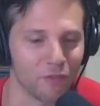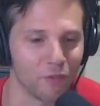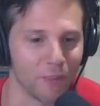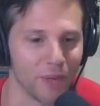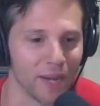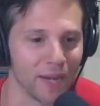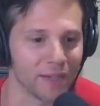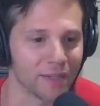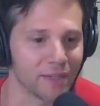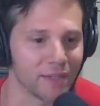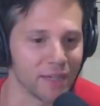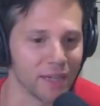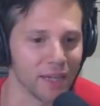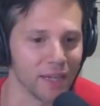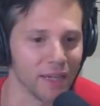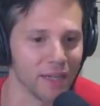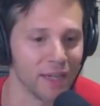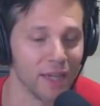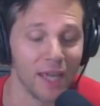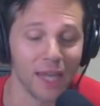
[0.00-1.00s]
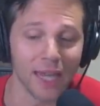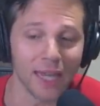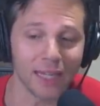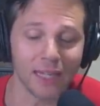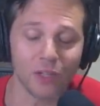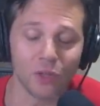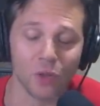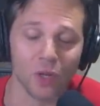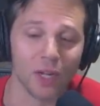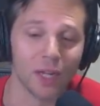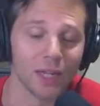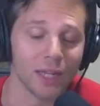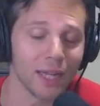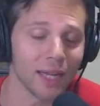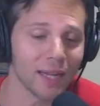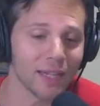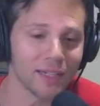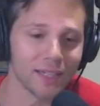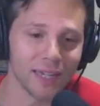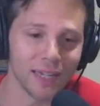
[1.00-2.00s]
from N X T. And dude,
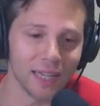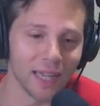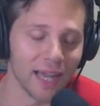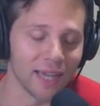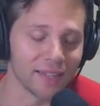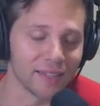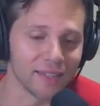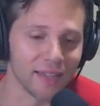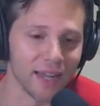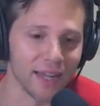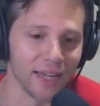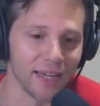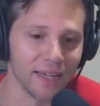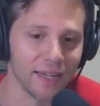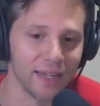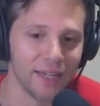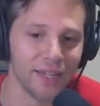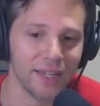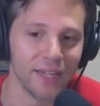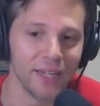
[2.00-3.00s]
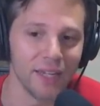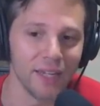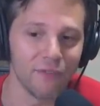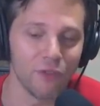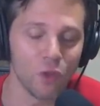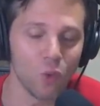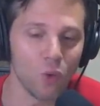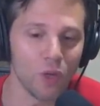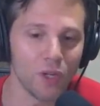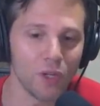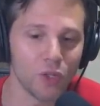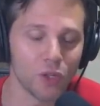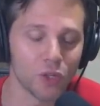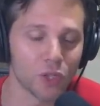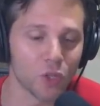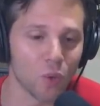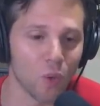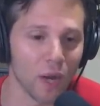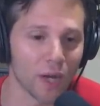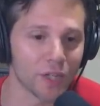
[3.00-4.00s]
like I said last night, if you want to do
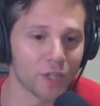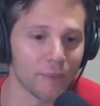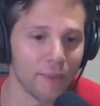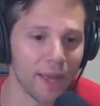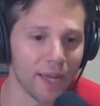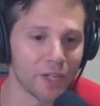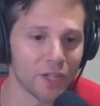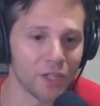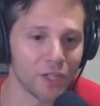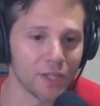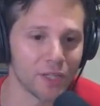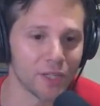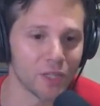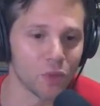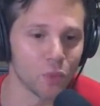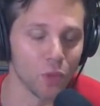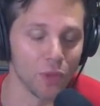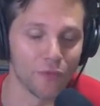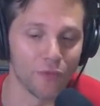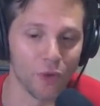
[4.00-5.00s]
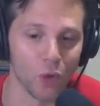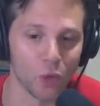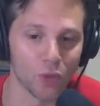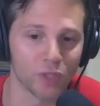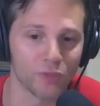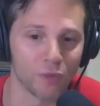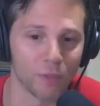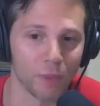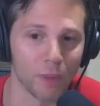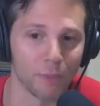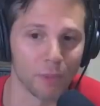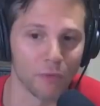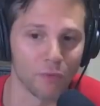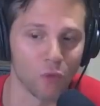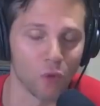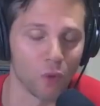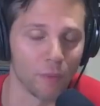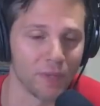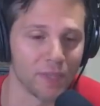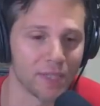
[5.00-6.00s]
squash matches with folks from the
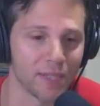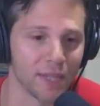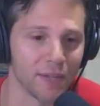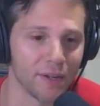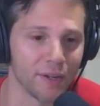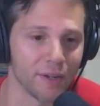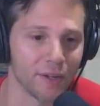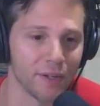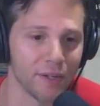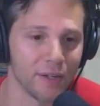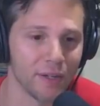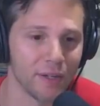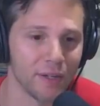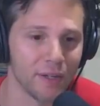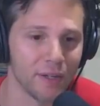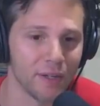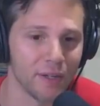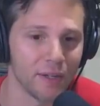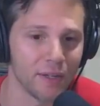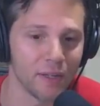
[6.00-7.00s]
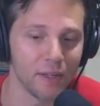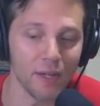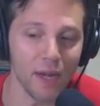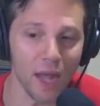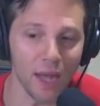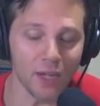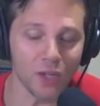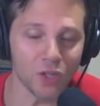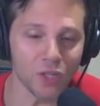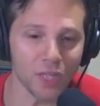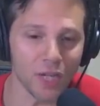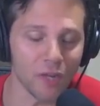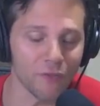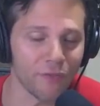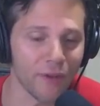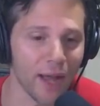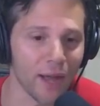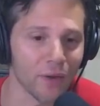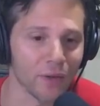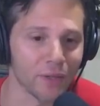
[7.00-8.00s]
Performance Center, knock
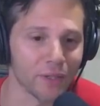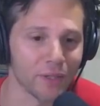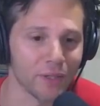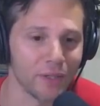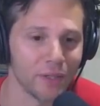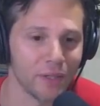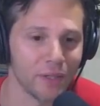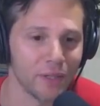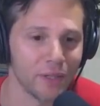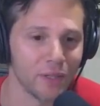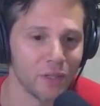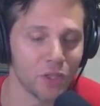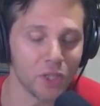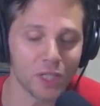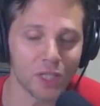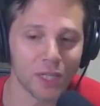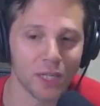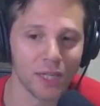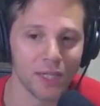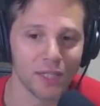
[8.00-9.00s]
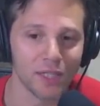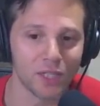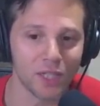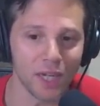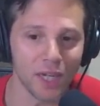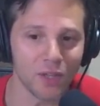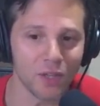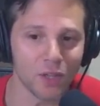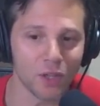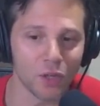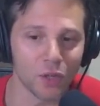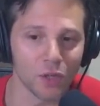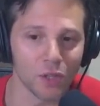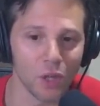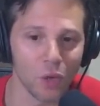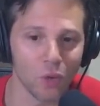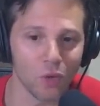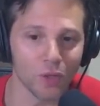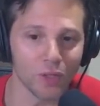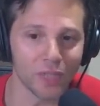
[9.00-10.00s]
yourself out. Just say that they're
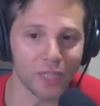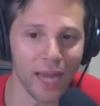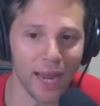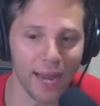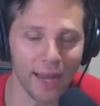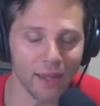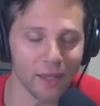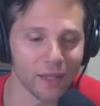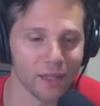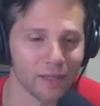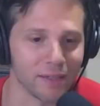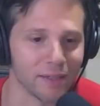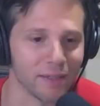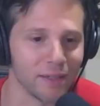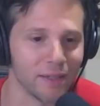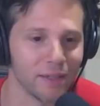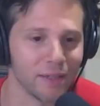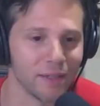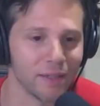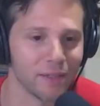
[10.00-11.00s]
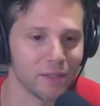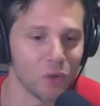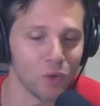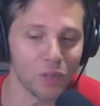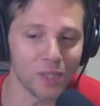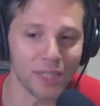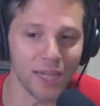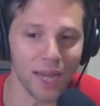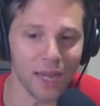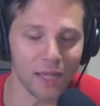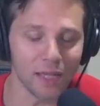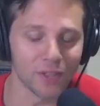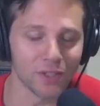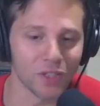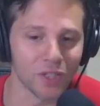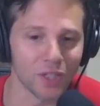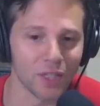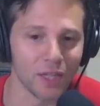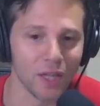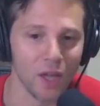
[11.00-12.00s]
local talent. Don't tell
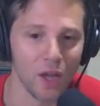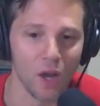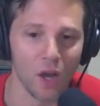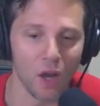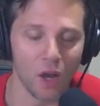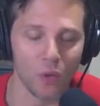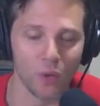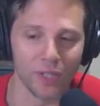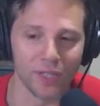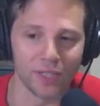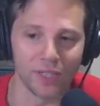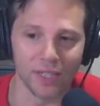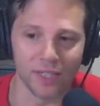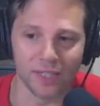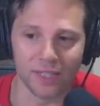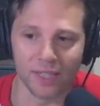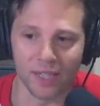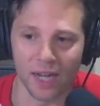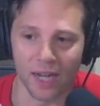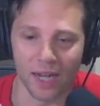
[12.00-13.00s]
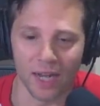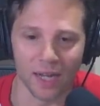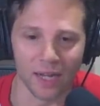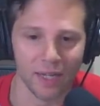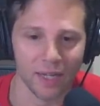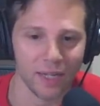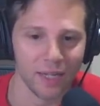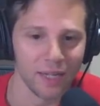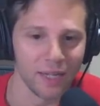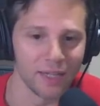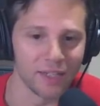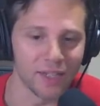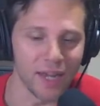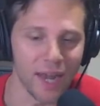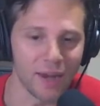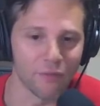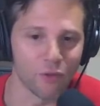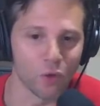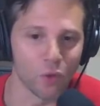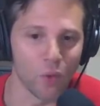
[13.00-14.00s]
us that, oh, it's it's uh it's
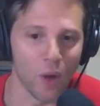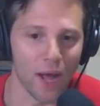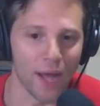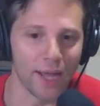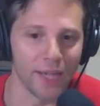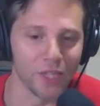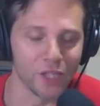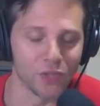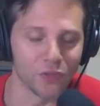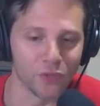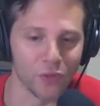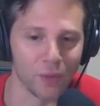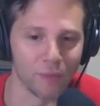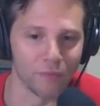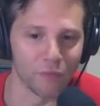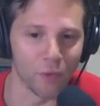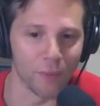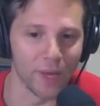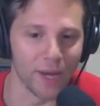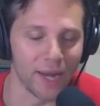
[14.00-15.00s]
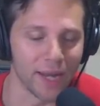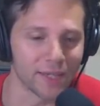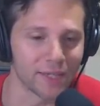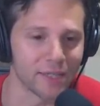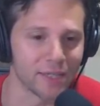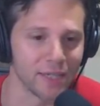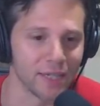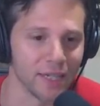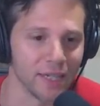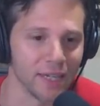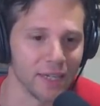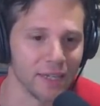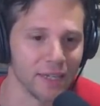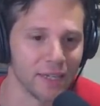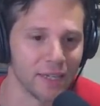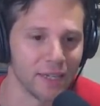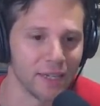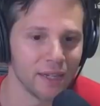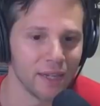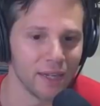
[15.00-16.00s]
Ever Rise from from N X T.
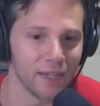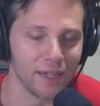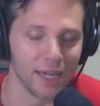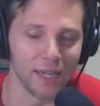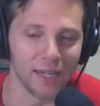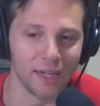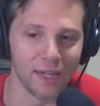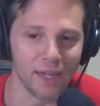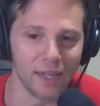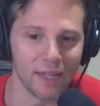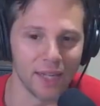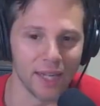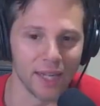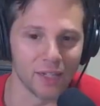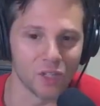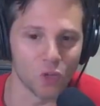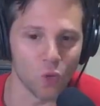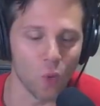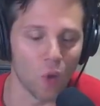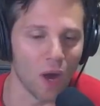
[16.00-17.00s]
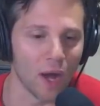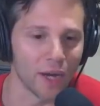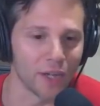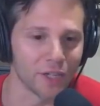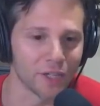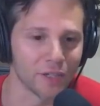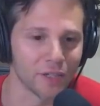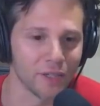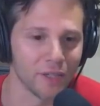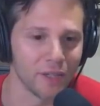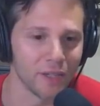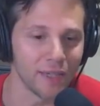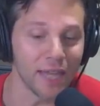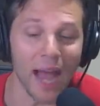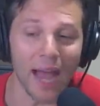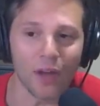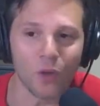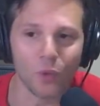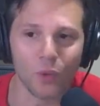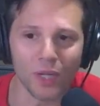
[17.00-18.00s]
And then they get squashed.
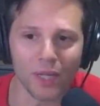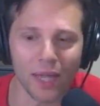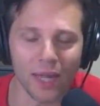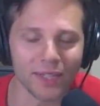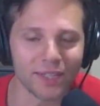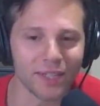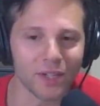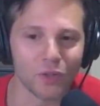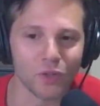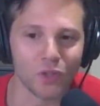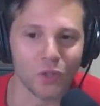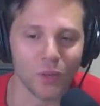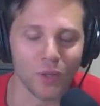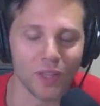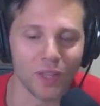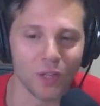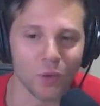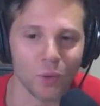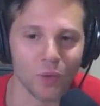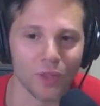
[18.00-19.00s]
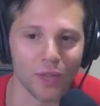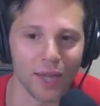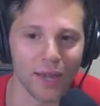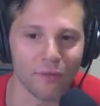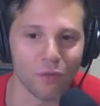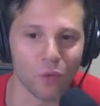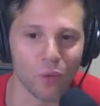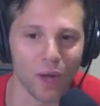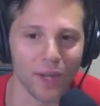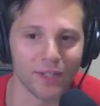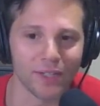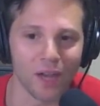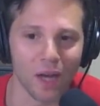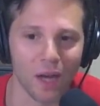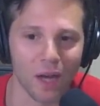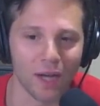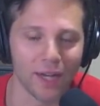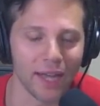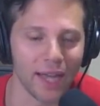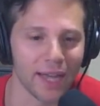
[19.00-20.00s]
Yeah, I realize they don't do anything with Ever Rise
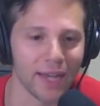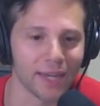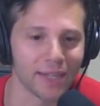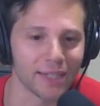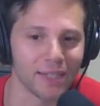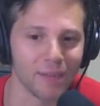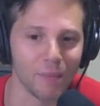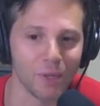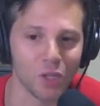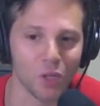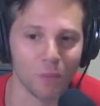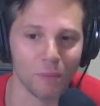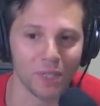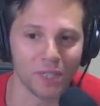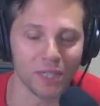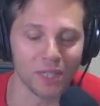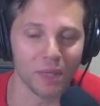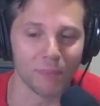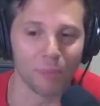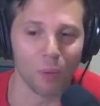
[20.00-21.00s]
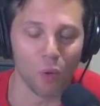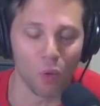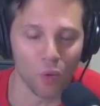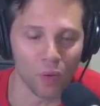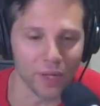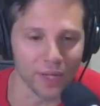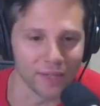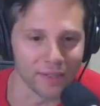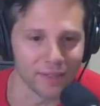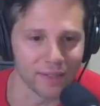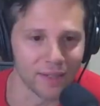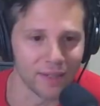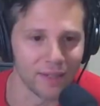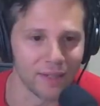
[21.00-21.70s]
on N X T, but you're missing the point.